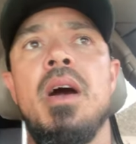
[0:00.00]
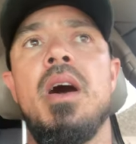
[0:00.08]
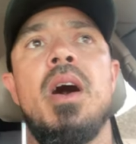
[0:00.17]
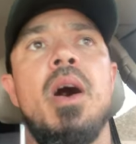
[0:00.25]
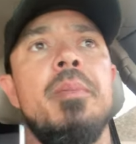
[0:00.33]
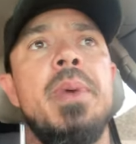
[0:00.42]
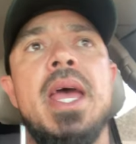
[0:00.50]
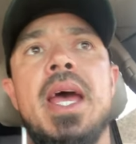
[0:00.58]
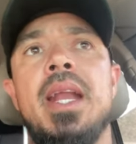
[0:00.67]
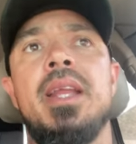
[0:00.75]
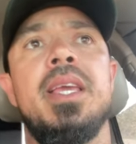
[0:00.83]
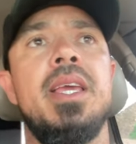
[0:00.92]
oh
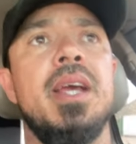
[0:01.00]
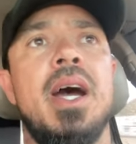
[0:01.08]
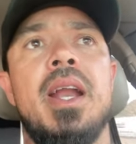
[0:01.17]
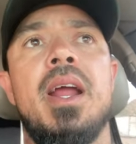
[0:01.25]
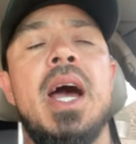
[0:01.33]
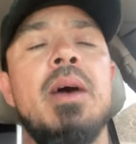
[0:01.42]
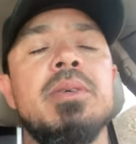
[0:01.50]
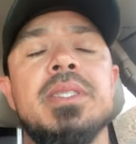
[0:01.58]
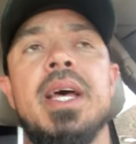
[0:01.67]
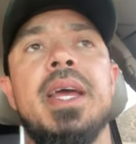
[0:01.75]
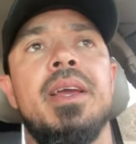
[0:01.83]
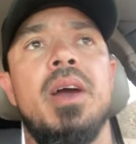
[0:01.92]
man, he got, I was
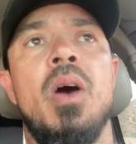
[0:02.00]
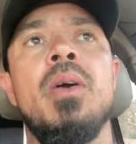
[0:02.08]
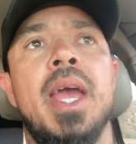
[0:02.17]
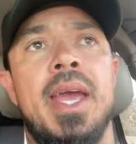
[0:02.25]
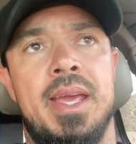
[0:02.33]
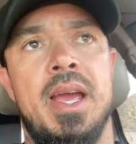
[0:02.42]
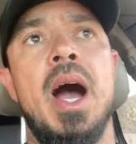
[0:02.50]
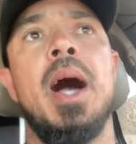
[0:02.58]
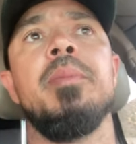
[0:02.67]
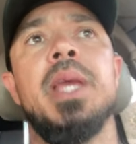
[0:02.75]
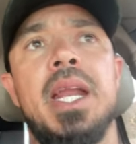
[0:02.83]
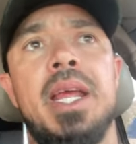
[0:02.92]
like, okay,
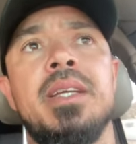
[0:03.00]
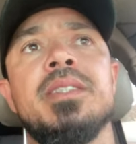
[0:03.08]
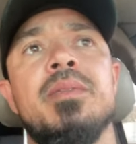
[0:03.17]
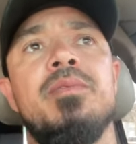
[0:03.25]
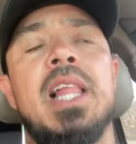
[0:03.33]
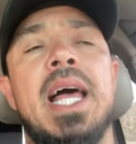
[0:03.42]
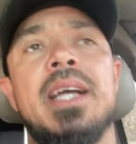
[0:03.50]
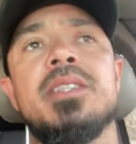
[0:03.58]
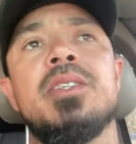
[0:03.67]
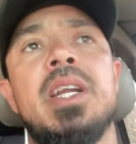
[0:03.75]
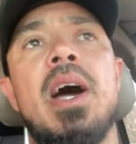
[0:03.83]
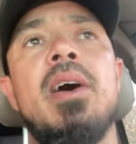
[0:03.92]
I'm getting some flack.
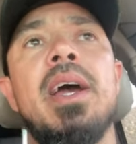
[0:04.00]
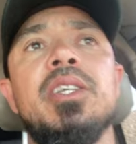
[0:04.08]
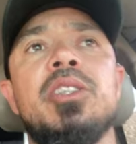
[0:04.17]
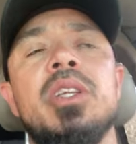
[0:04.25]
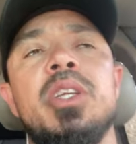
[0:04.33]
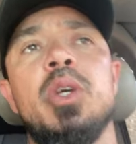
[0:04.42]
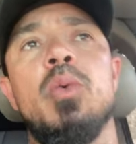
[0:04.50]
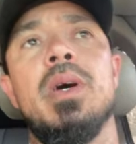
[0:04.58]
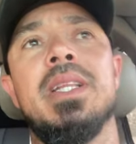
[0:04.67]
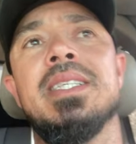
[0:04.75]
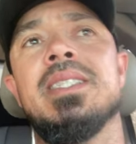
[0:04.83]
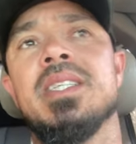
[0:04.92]
So now I usually do
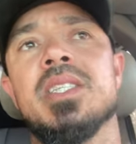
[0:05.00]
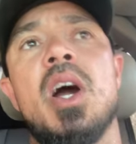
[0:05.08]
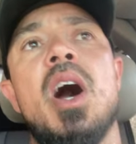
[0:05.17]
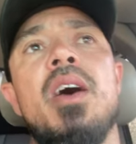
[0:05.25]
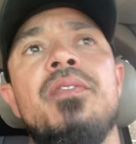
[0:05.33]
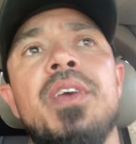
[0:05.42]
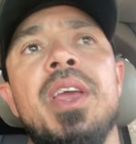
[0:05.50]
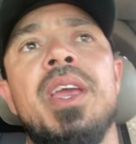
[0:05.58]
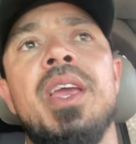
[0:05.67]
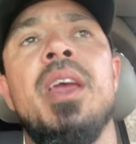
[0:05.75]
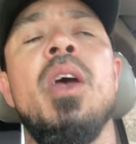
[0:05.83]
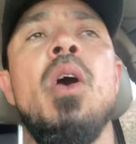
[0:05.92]
one that says
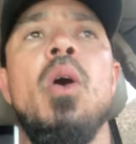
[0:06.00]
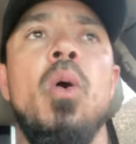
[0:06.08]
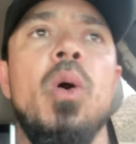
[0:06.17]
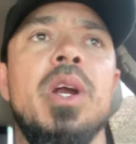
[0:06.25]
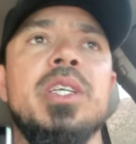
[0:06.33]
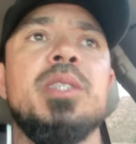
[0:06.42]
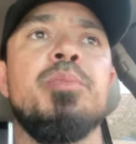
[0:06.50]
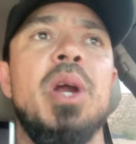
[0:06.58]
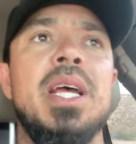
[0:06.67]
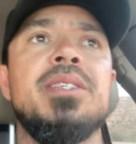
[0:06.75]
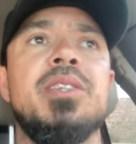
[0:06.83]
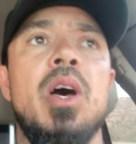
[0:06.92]
coffee or
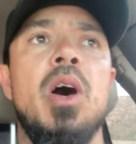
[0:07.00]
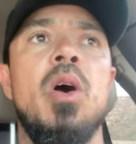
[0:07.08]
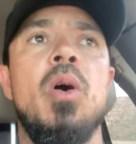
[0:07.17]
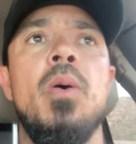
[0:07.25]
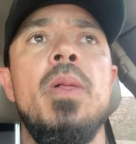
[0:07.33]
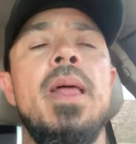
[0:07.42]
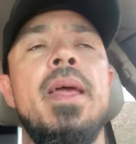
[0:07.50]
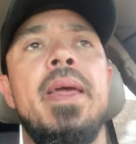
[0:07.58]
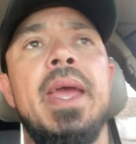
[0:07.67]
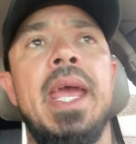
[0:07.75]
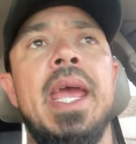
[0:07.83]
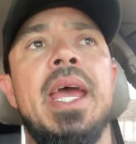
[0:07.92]
espresso,
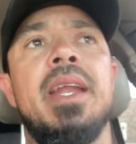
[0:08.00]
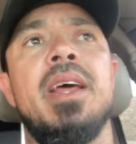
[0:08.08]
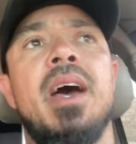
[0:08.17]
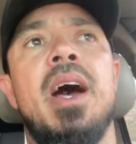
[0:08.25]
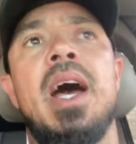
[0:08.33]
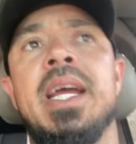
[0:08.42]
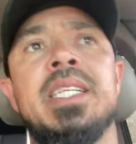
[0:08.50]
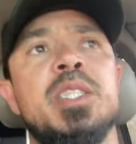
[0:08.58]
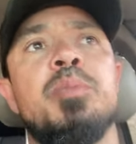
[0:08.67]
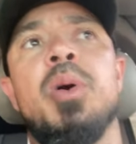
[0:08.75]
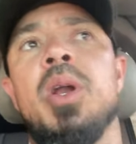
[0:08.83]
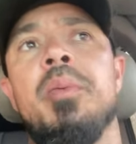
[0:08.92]
and uh, I
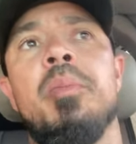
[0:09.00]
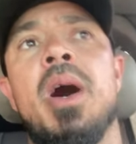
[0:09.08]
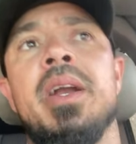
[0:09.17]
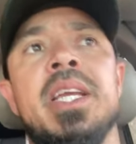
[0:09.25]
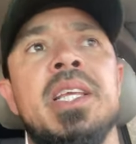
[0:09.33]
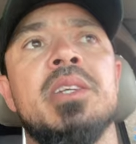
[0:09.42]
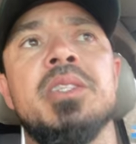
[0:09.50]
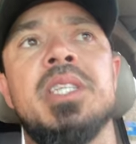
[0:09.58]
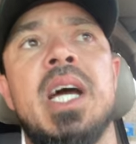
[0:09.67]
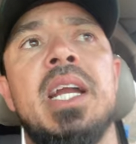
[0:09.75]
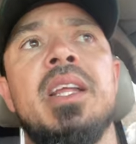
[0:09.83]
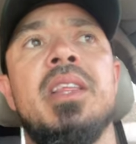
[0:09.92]
just put them on either
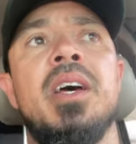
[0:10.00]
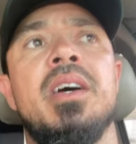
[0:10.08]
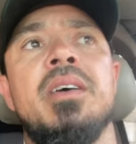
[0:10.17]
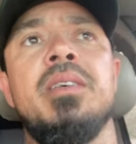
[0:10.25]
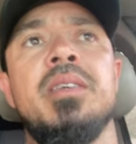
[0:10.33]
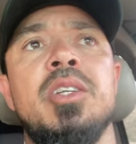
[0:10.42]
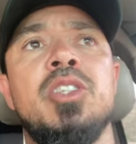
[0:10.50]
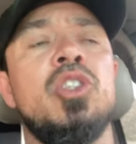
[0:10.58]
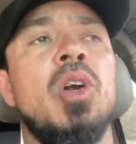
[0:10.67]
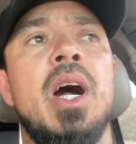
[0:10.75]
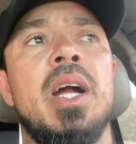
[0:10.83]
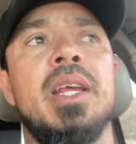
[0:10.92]
side of the
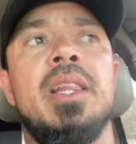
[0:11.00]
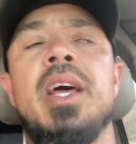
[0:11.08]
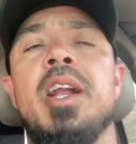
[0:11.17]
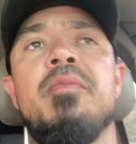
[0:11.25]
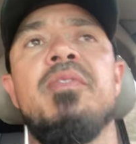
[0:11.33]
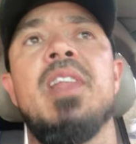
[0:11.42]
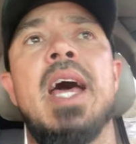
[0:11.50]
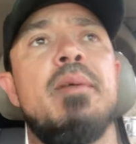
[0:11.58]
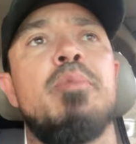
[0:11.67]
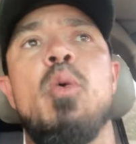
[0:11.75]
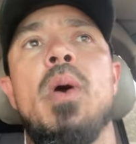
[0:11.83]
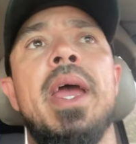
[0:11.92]
truck and let them flap
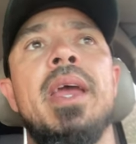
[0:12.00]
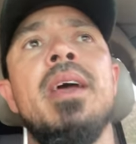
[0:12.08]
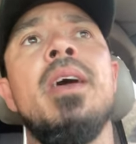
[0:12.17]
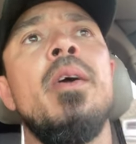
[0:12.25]
away.